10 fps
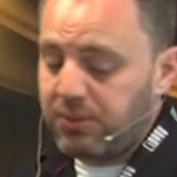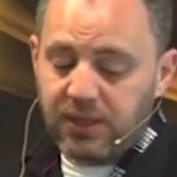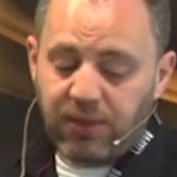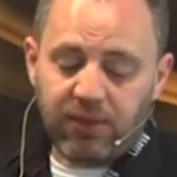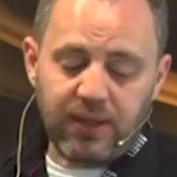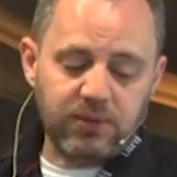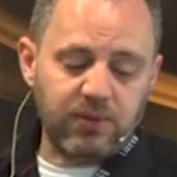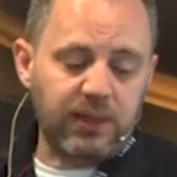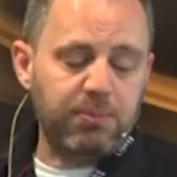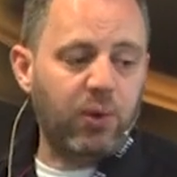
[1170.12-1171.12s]
was the other thing that's
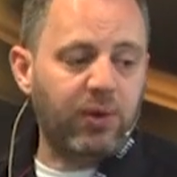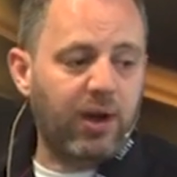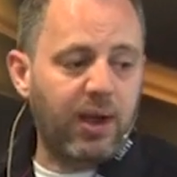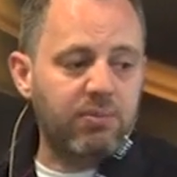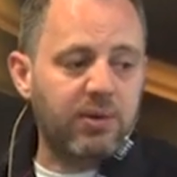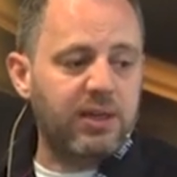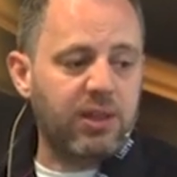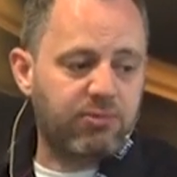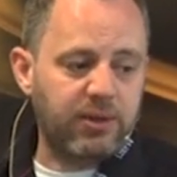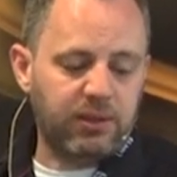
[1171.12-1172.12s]
really important. I'm
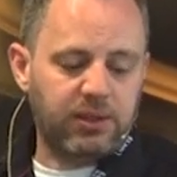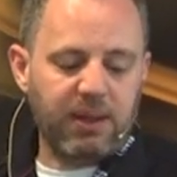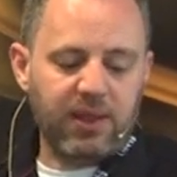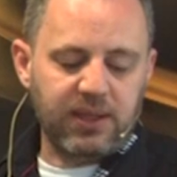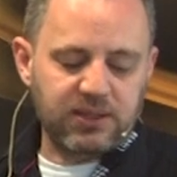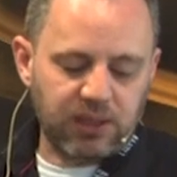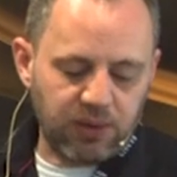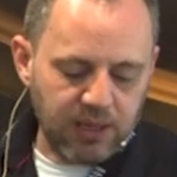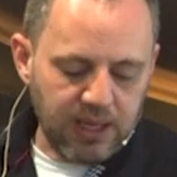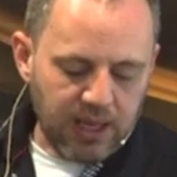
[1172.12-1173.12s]
really thrilled about this.
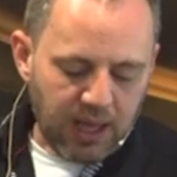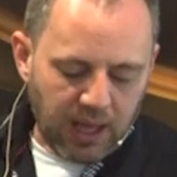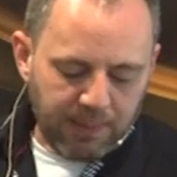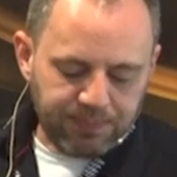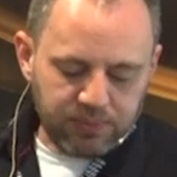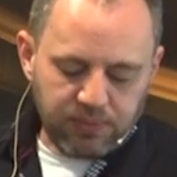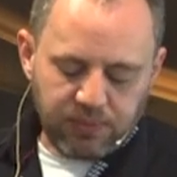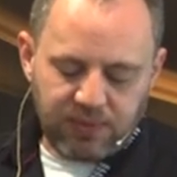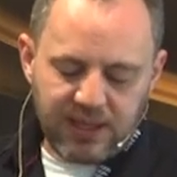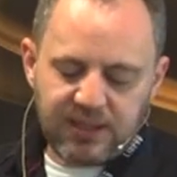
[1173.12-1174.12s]
So
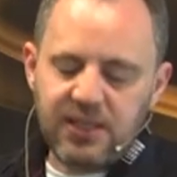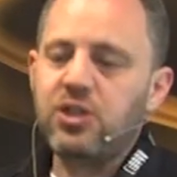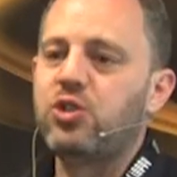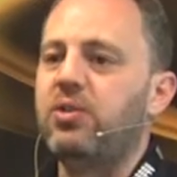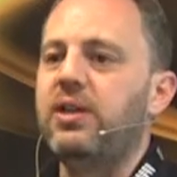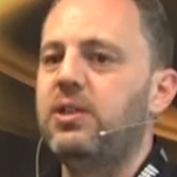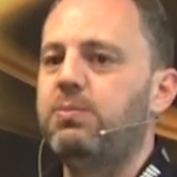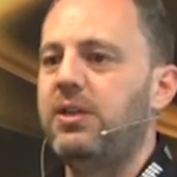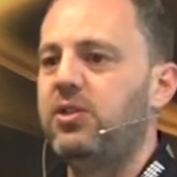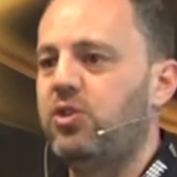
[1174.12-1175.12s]
this industry has
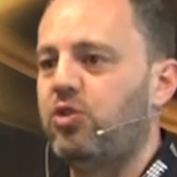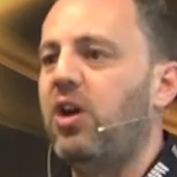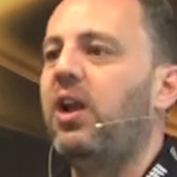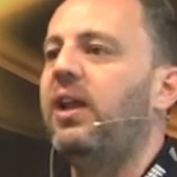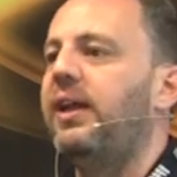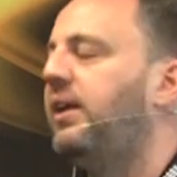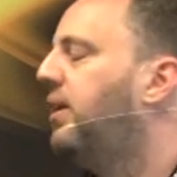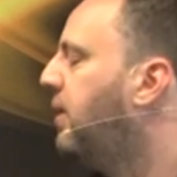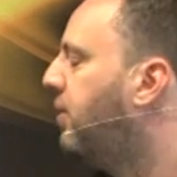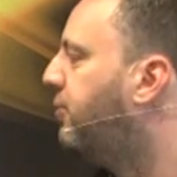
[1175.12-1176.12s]
been struggling
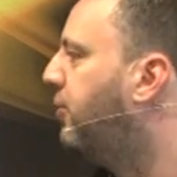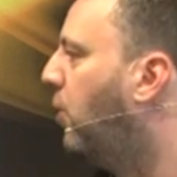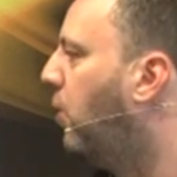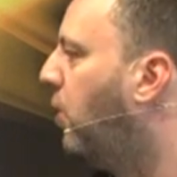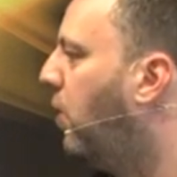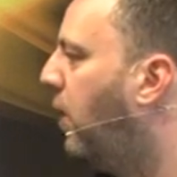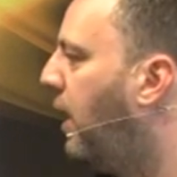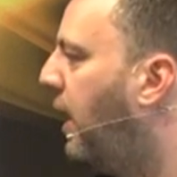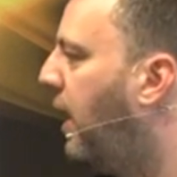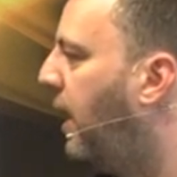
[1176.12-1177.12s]
for
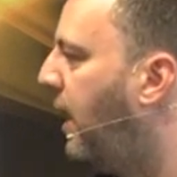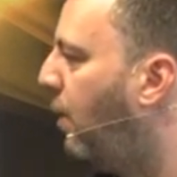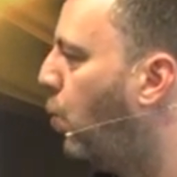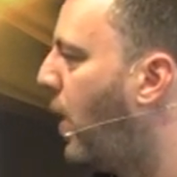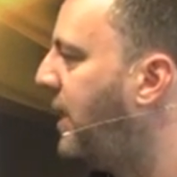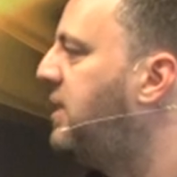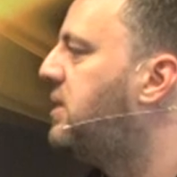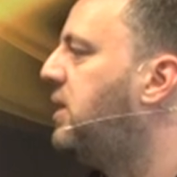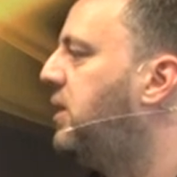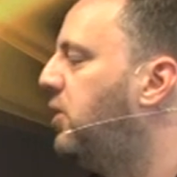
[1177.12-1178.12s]

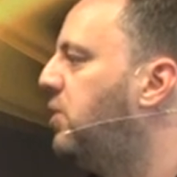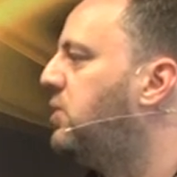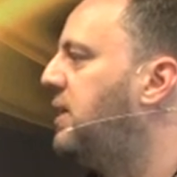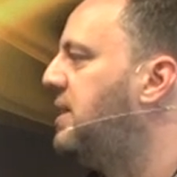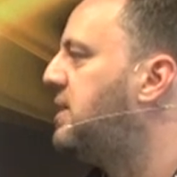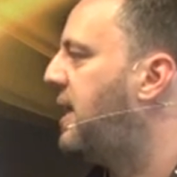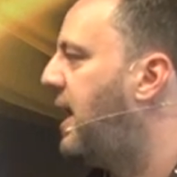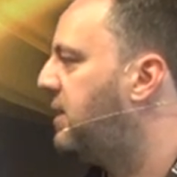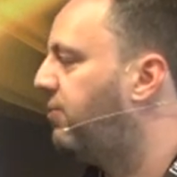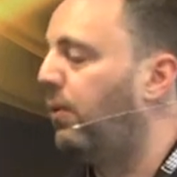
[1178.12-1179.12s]
ways to use the
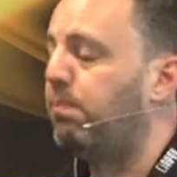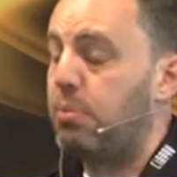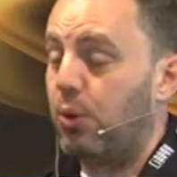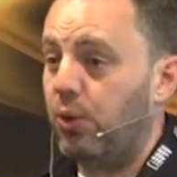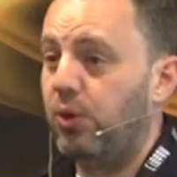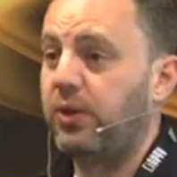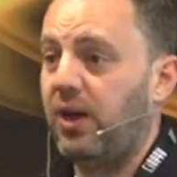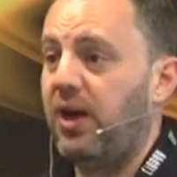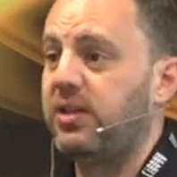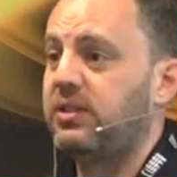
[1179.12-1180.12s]
internet for
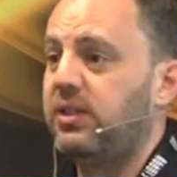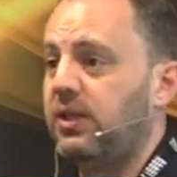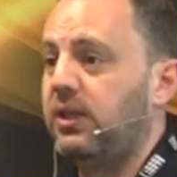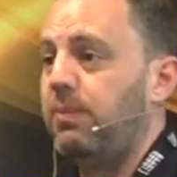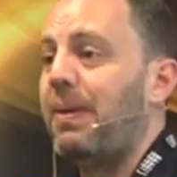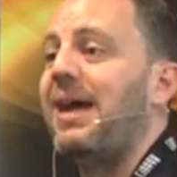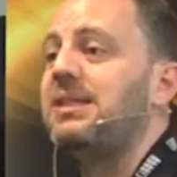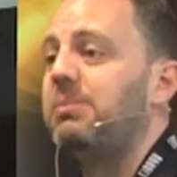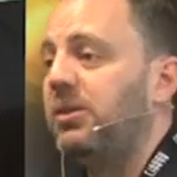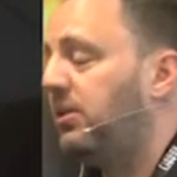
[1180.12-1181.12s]
broadcast
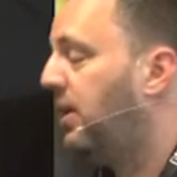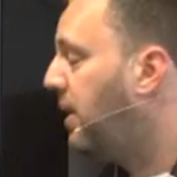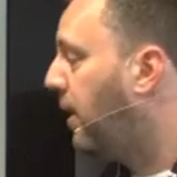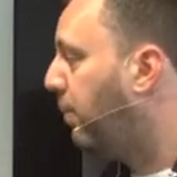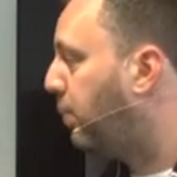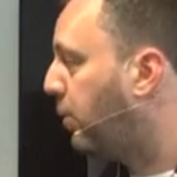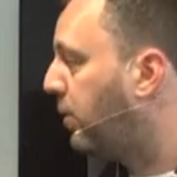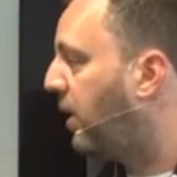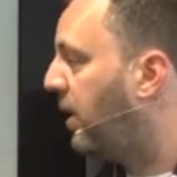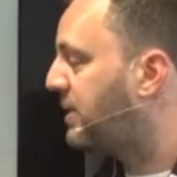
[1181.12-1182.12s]
compatible and
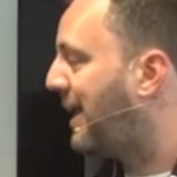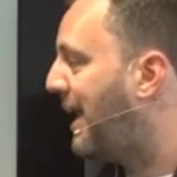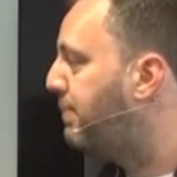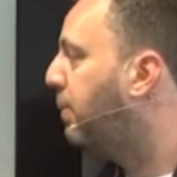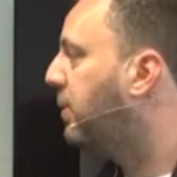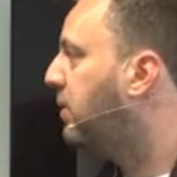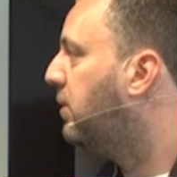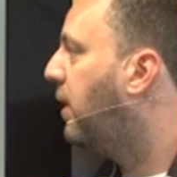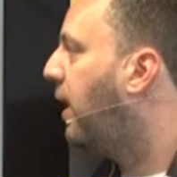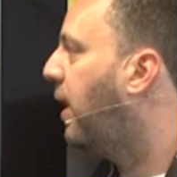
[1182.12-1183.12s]

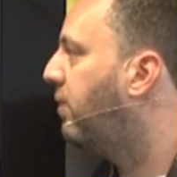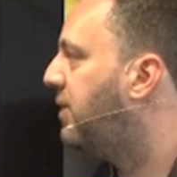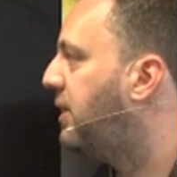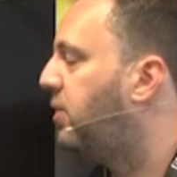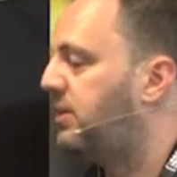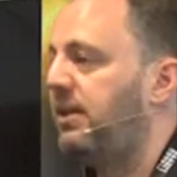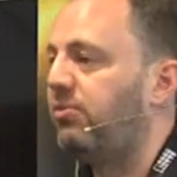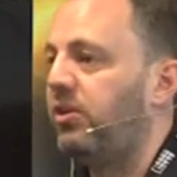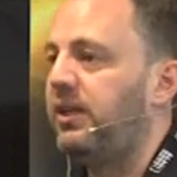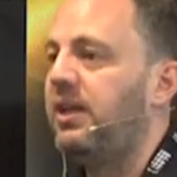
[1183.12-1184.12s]
broadcast-capable video
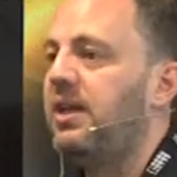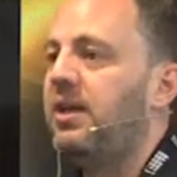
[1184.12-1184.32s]
delivery